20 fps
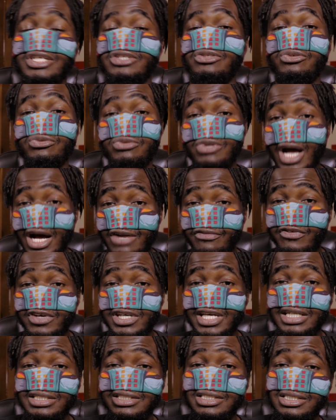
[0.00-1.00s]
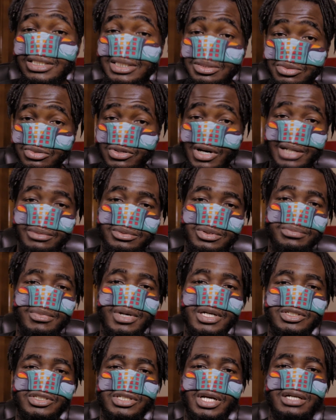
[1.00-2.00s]
Do not forget to subscribe to
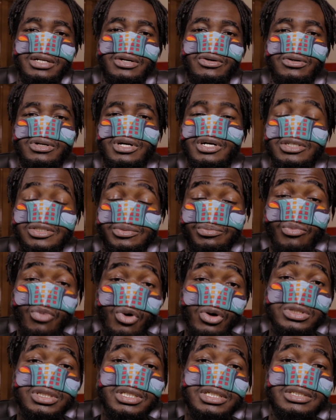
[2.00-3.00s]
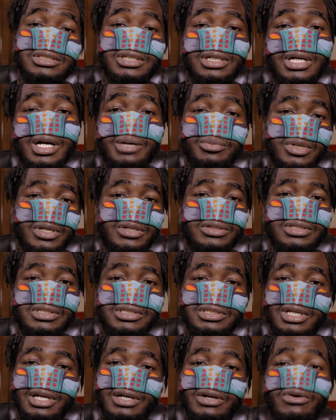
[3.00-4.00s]
my channel because more things are coming on
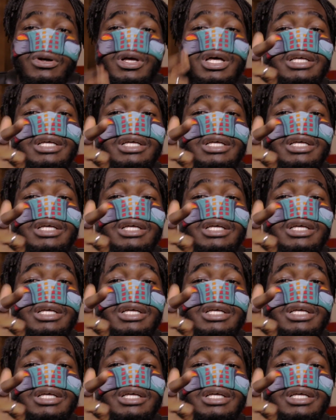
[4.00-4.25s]
this channel.